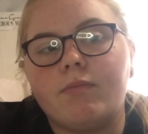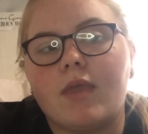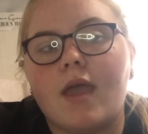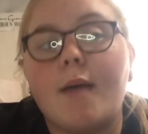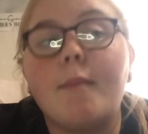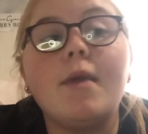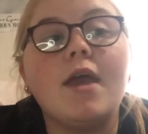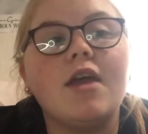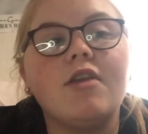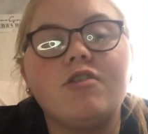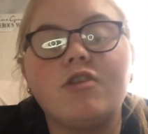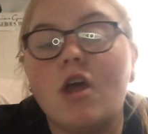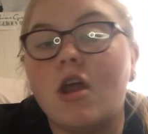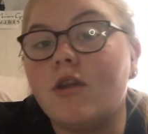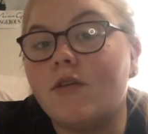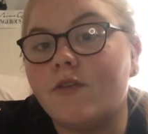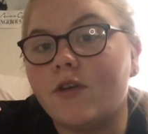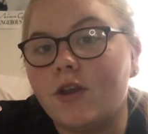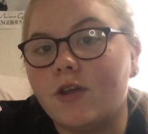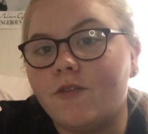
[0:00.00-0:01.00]
I made
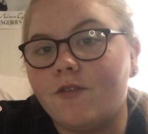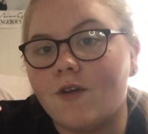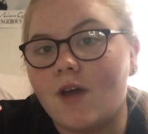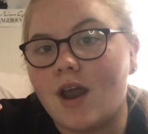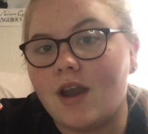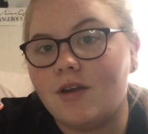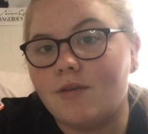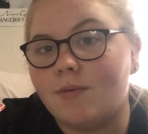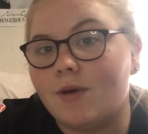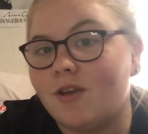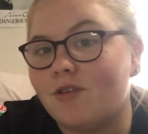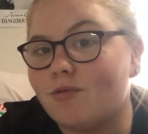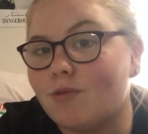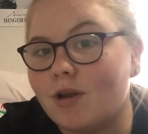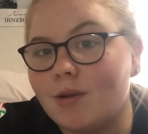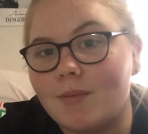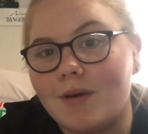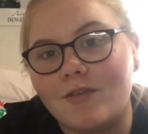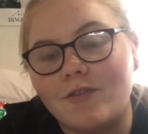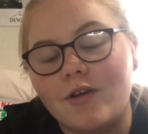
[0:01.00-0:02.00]
another new friend, which
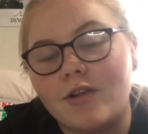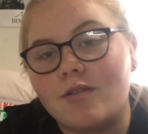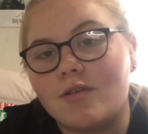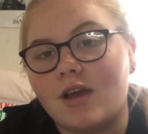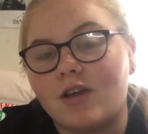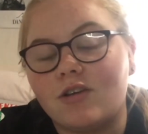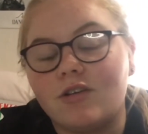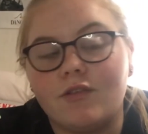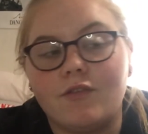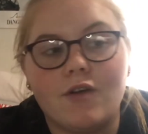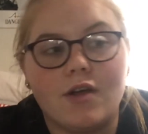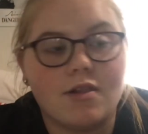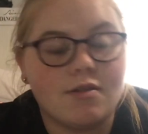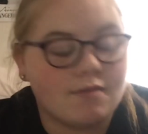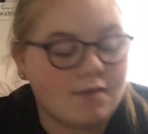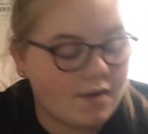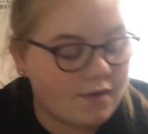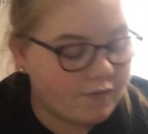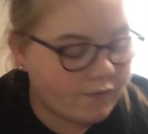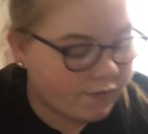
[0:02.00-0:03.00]
one of my friends was actually friends
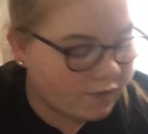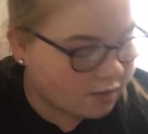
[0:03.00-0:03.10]
with.